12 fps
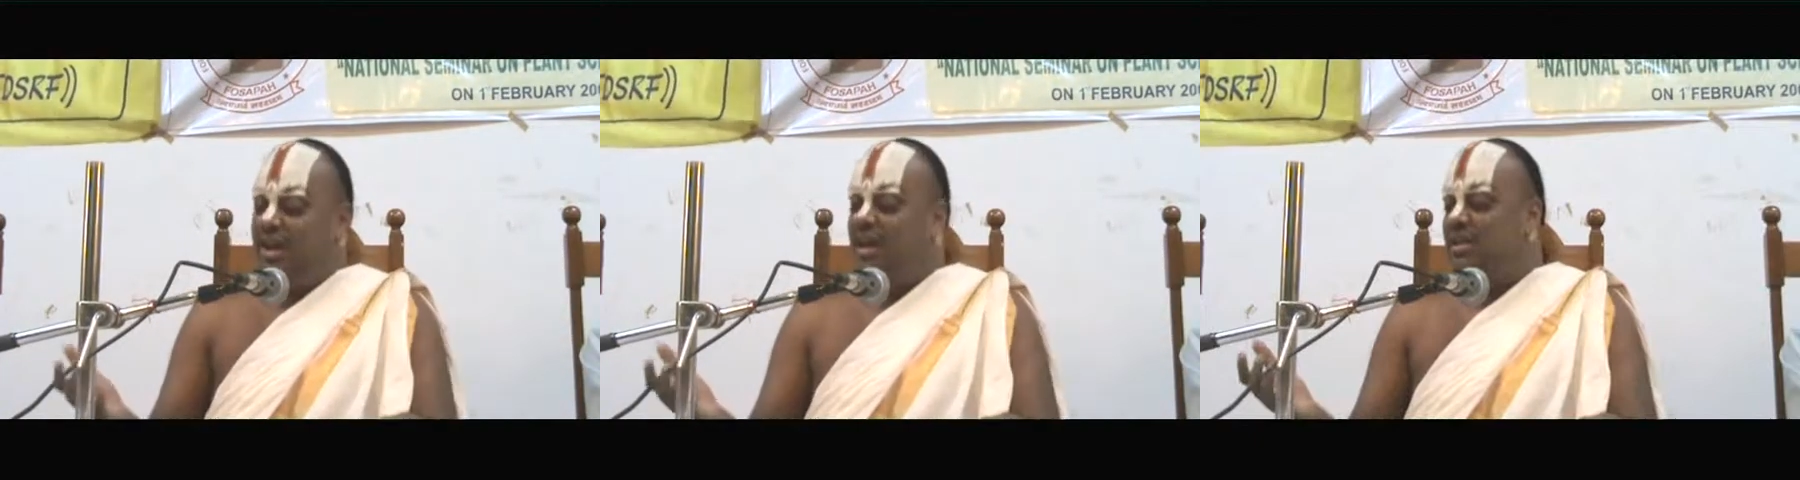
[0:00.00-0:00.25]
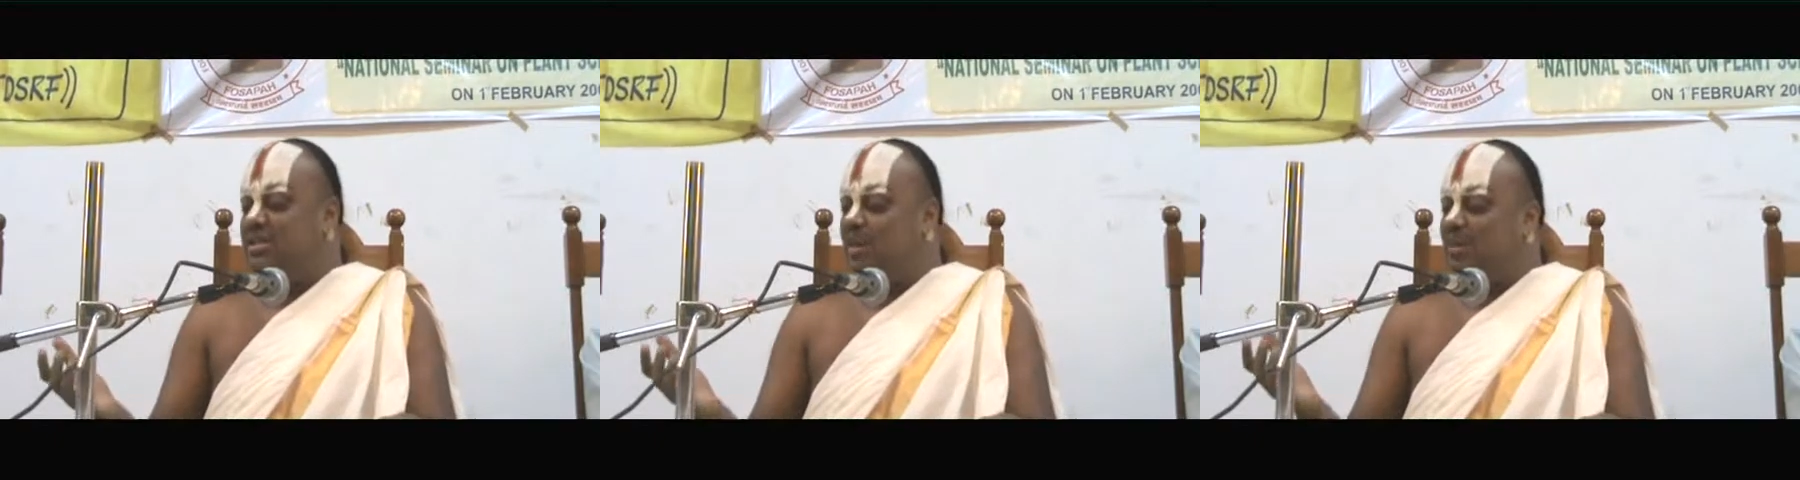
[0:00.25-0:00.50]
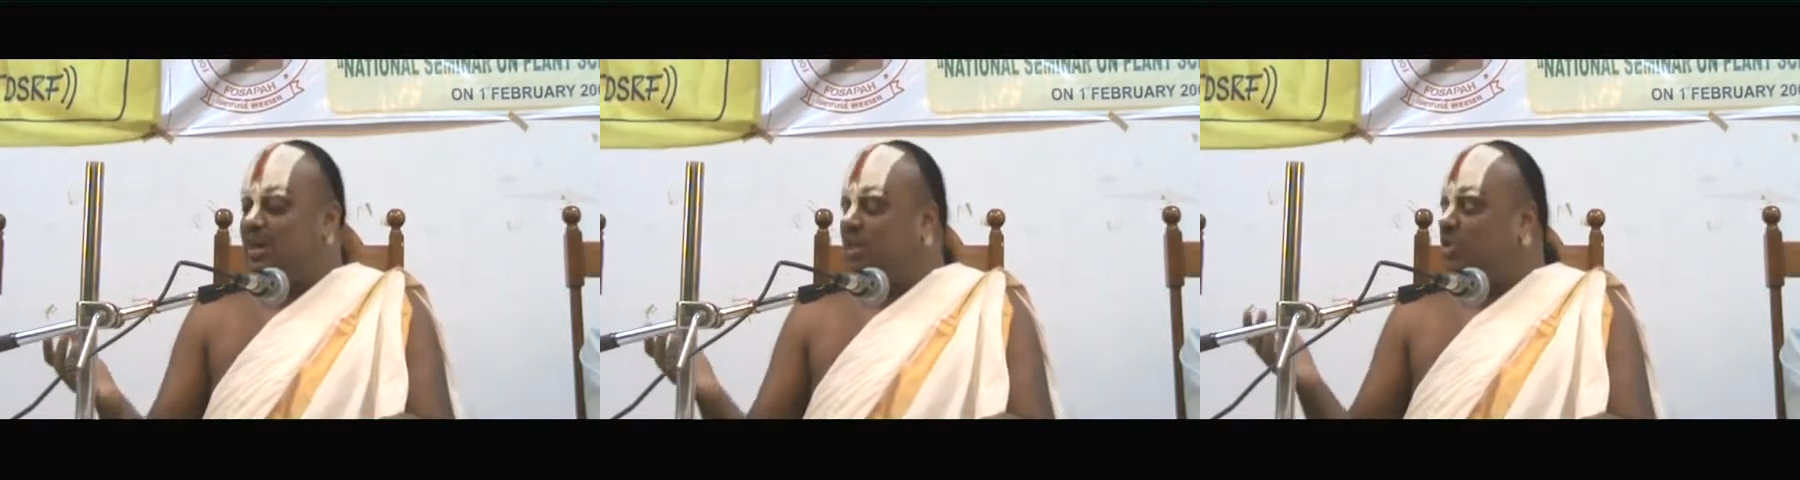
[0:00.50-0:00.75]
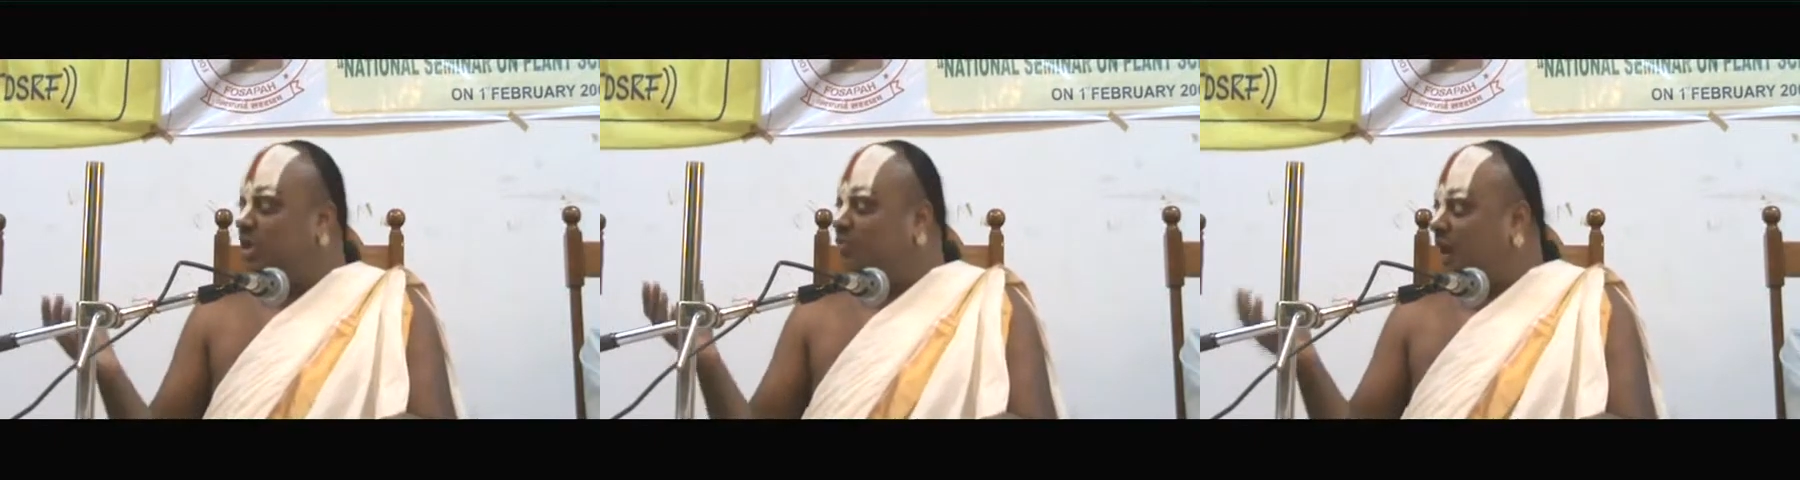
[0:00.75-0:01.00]
agriculture but
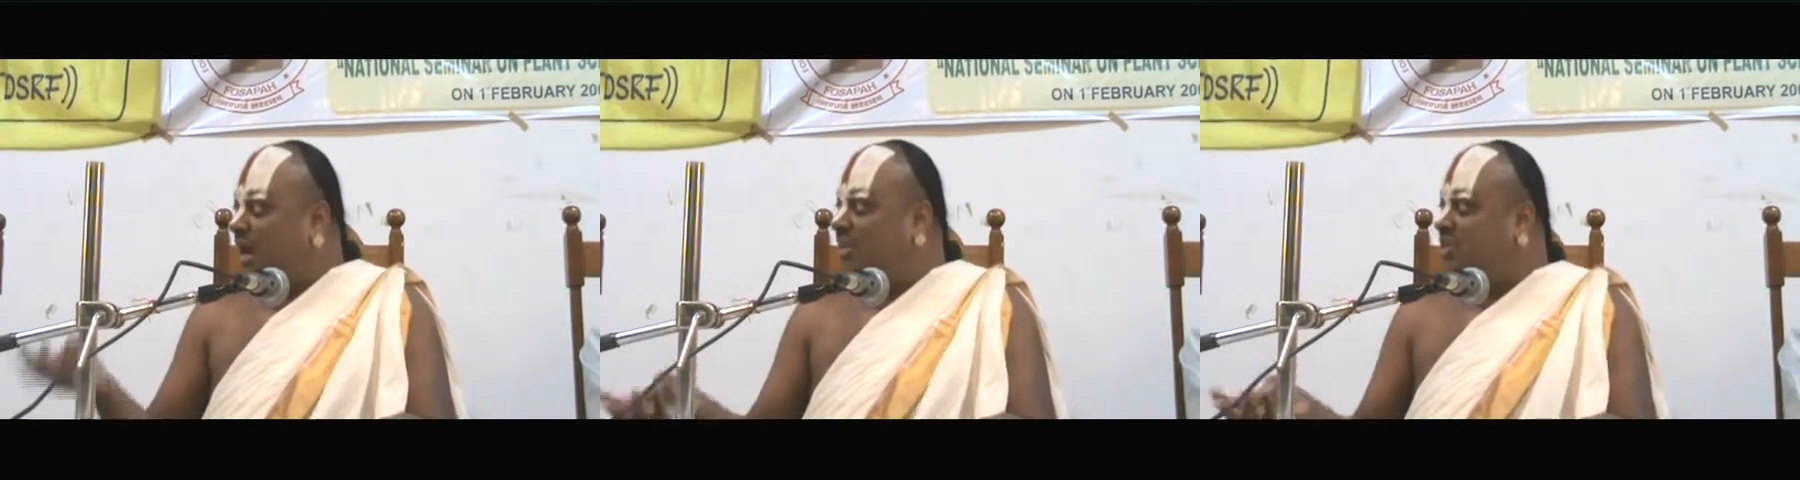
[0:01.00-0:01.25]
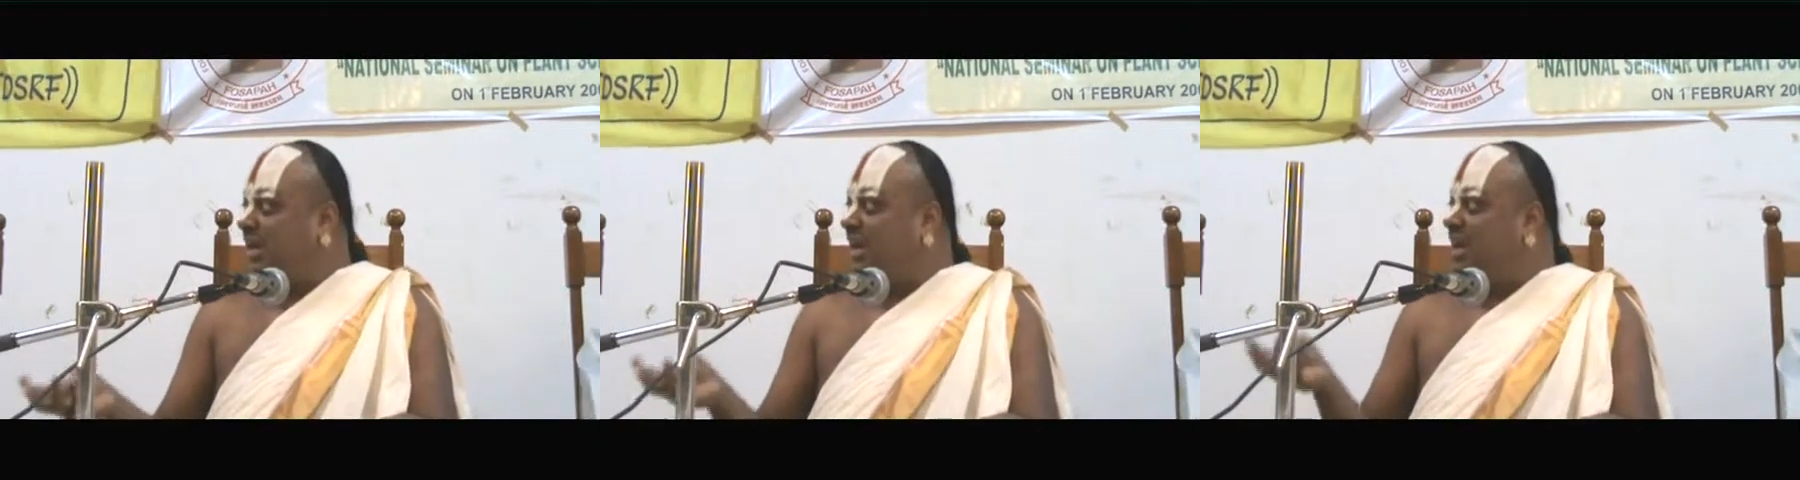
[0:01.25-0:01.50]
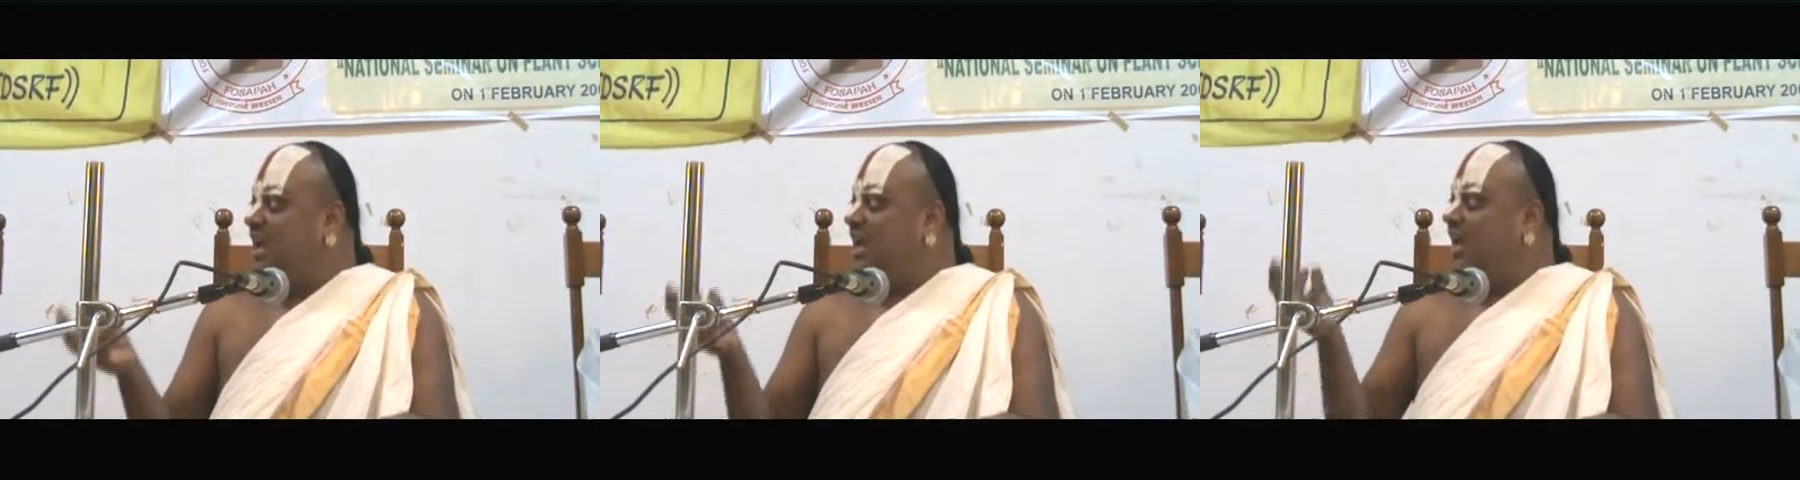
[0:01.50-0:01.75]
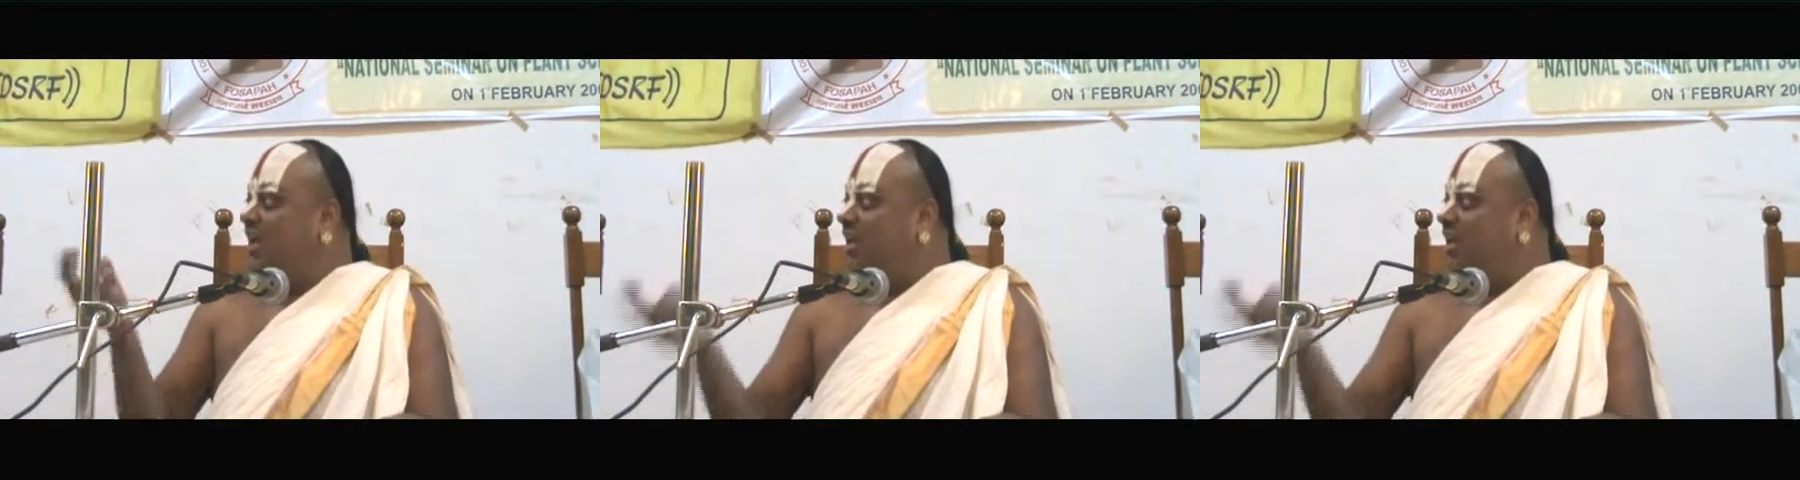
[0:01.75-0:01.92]
also in forestry,